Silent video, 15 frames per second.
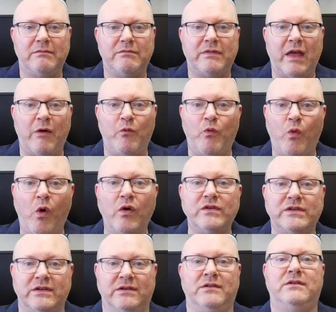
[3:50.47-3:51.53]
that
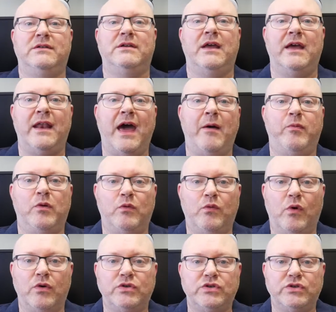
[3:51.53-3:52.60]
wasn't an Apple
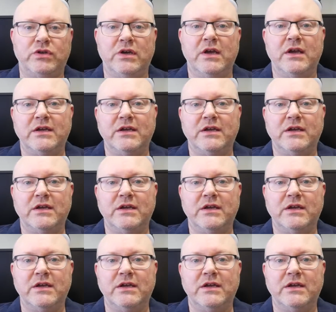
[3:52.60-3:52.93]
Watch.